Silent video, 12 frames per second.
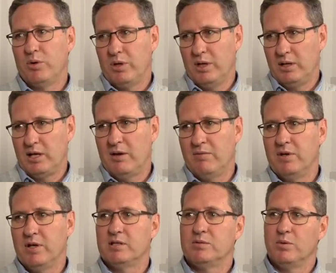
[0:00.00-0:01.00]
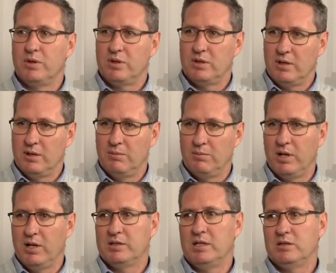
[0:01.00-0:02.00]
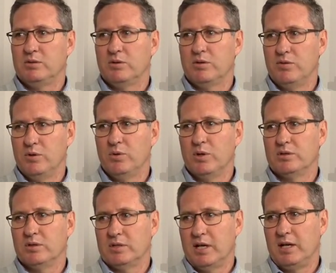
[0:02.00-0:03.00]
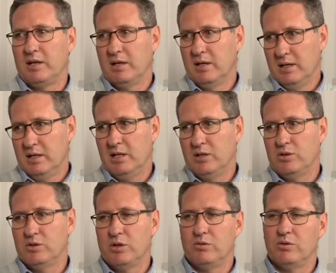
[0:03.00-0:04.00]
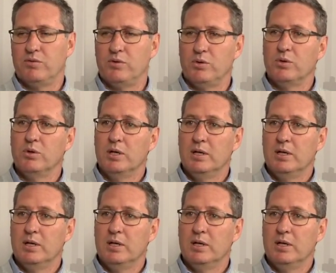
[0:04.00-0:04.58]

within caveats with an ability to review and to take issues on review,